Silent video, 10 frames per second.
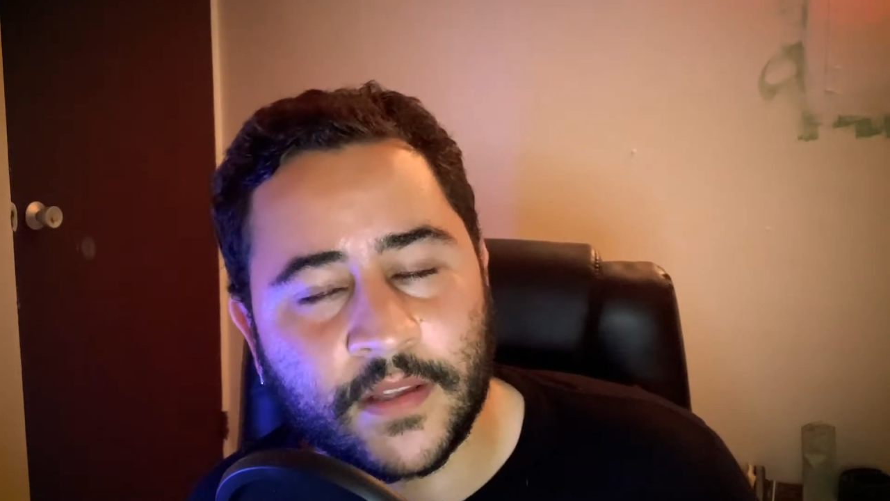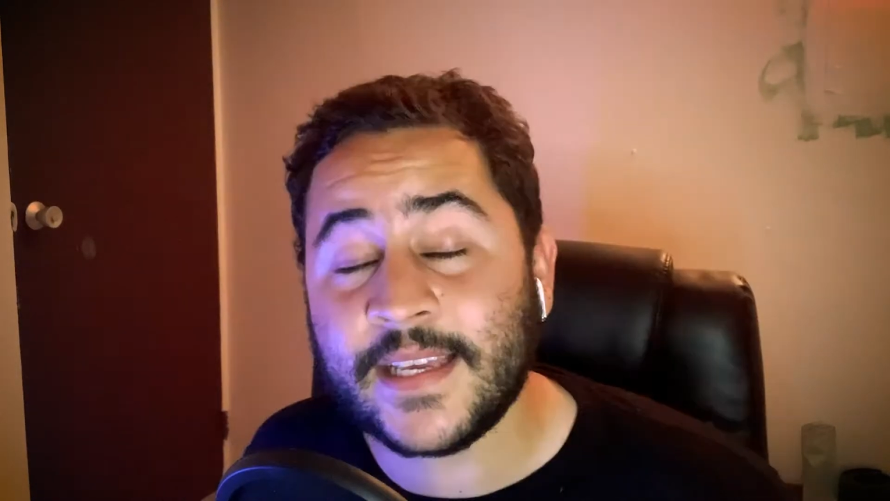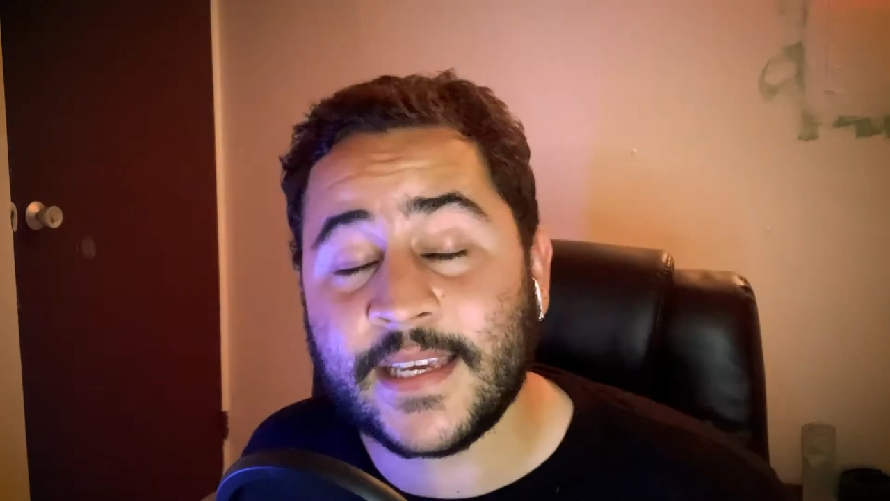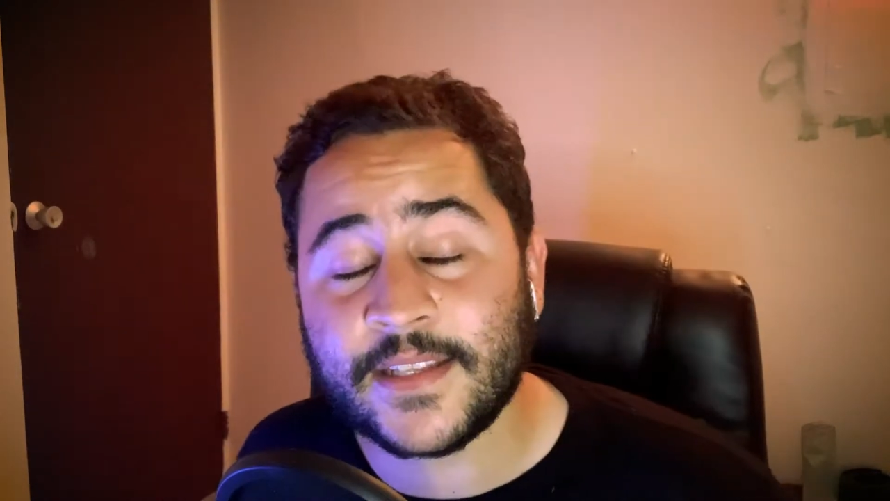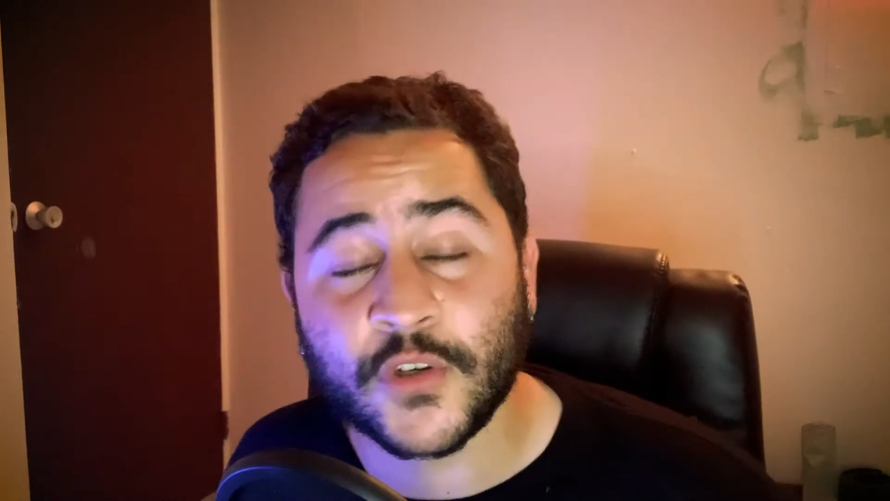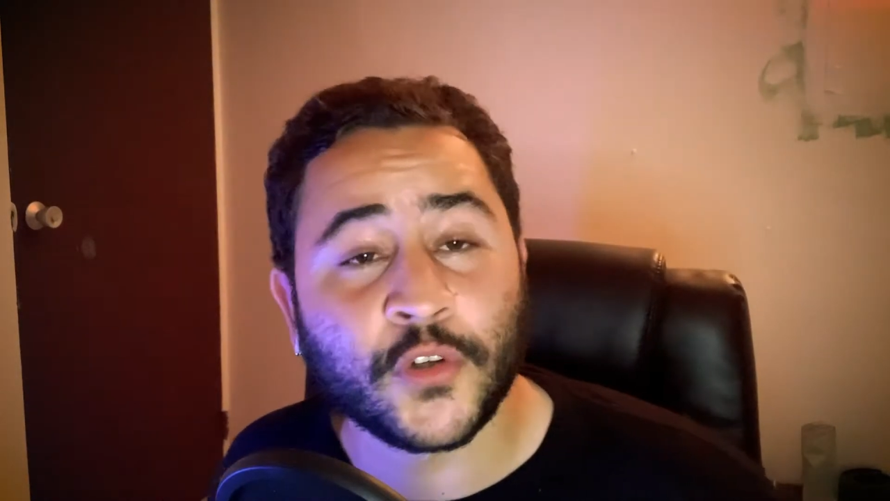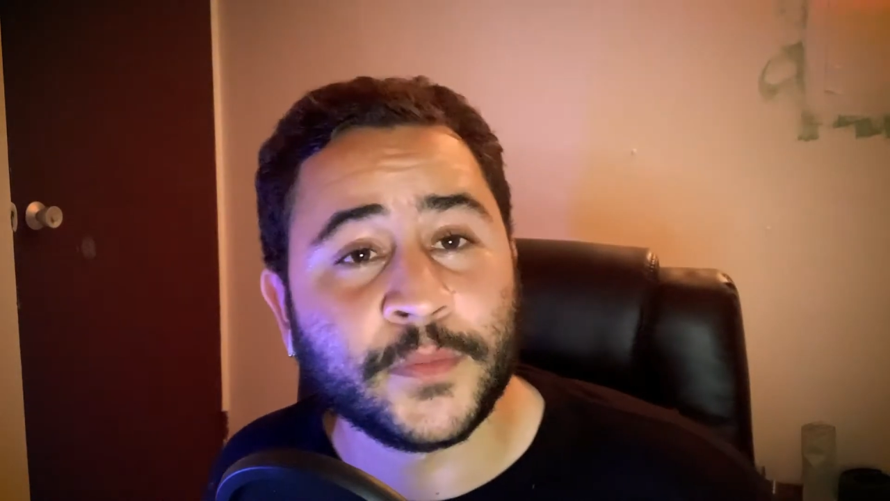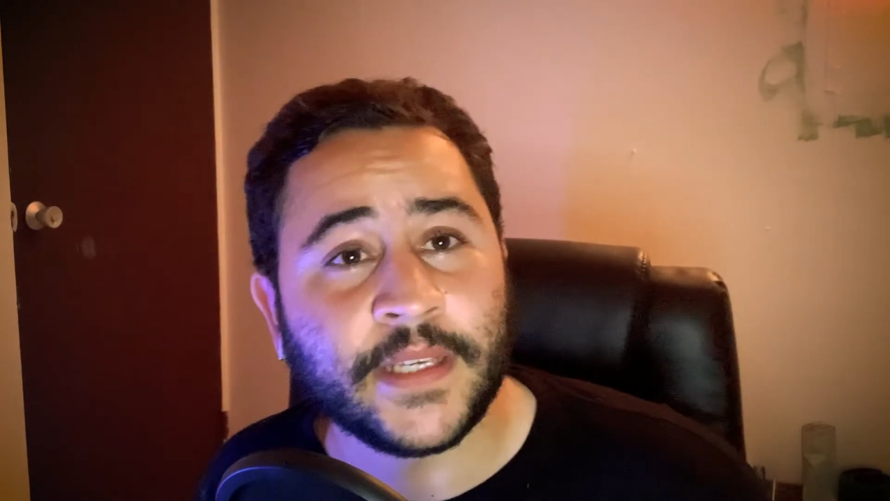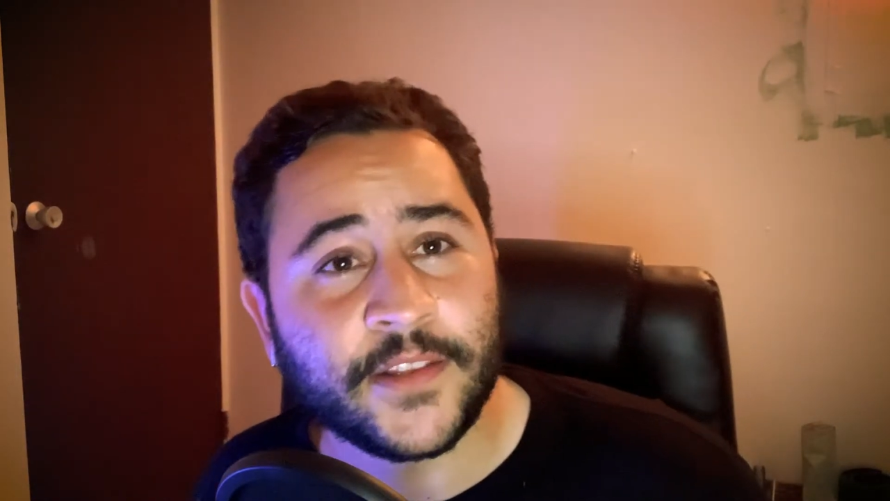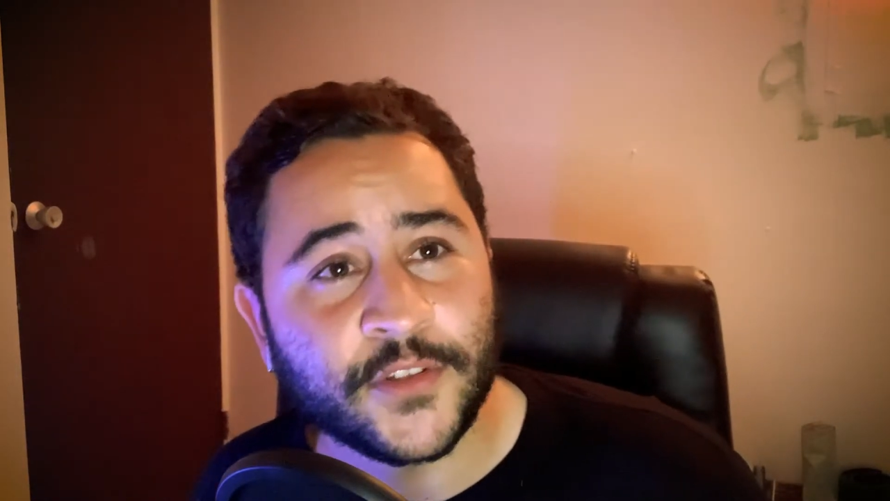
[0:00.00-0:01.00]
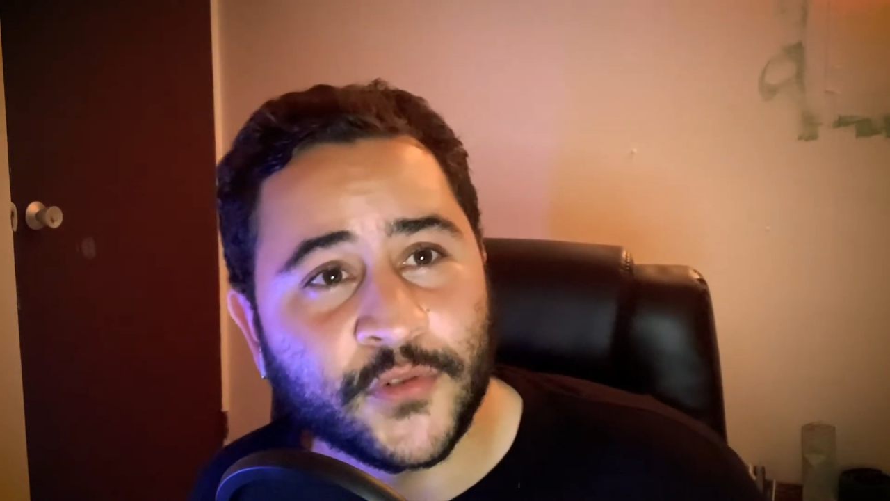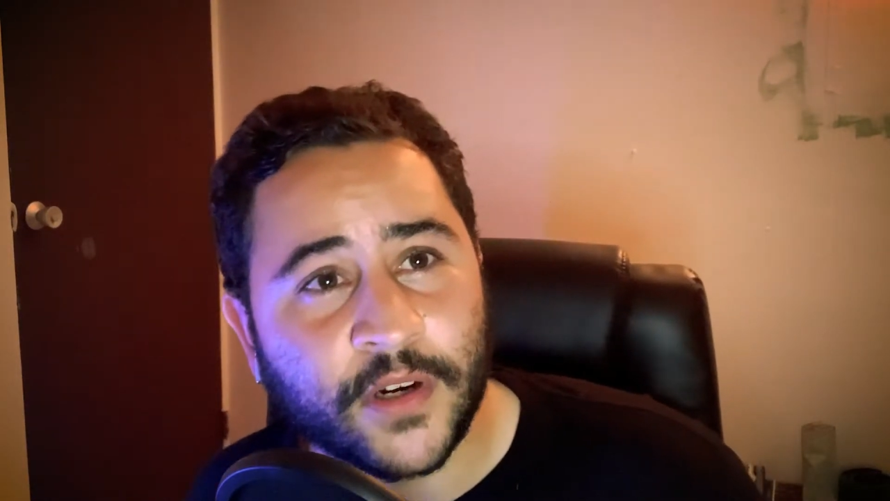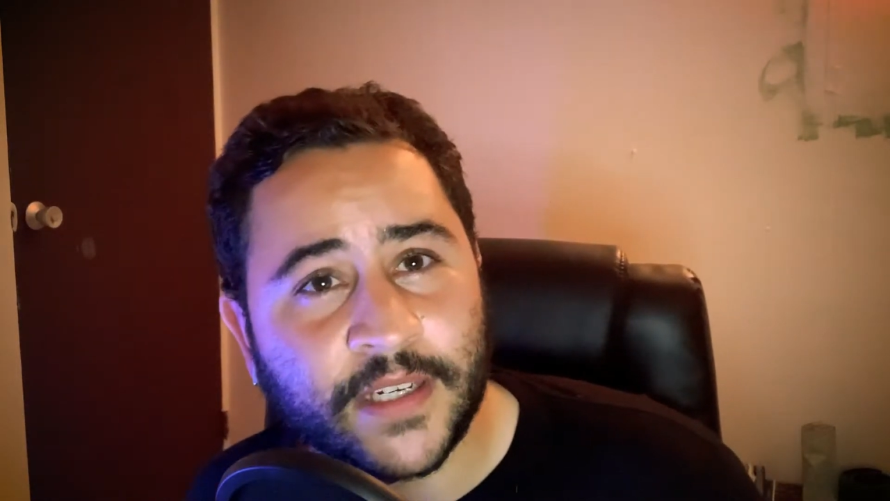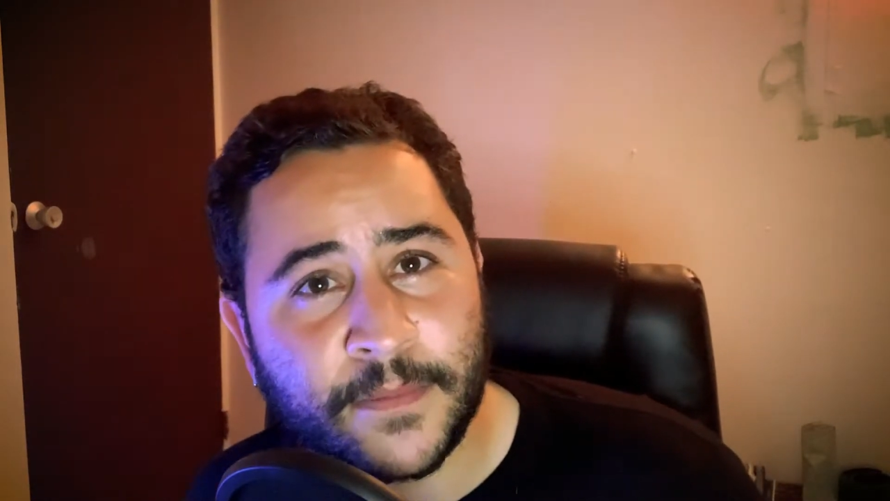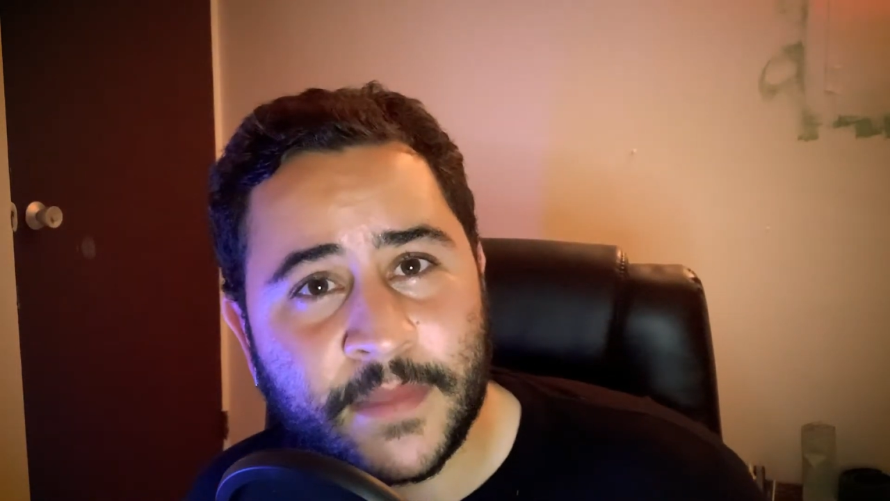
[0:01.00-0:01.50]
They told me The
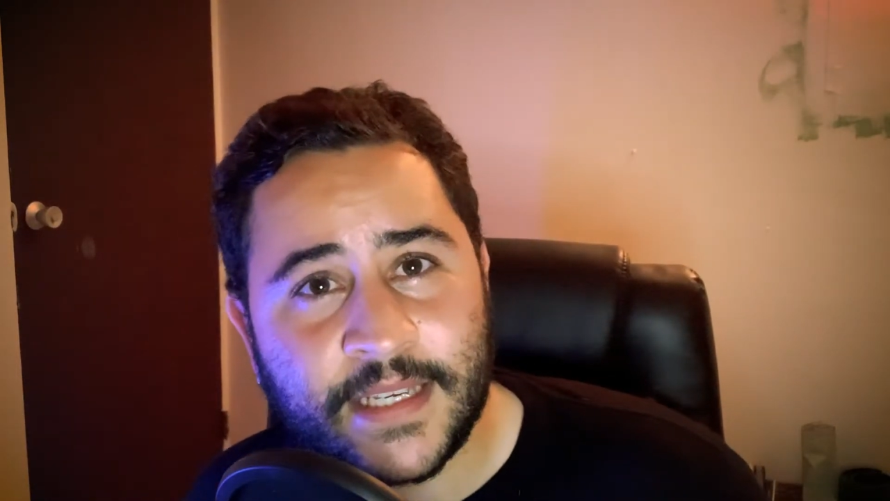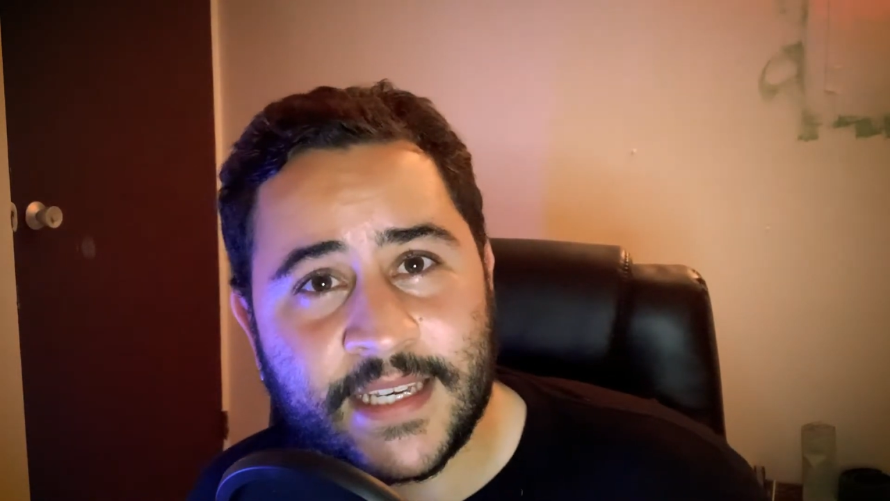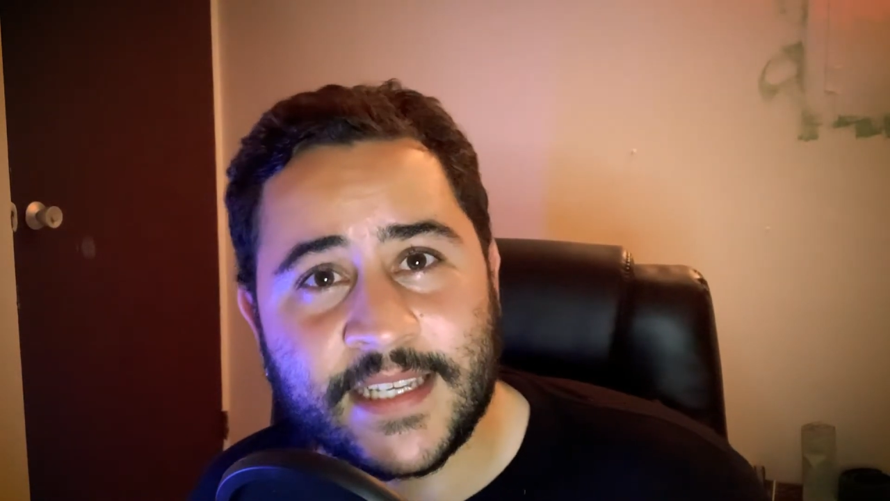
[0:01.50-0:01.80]
Drug in Me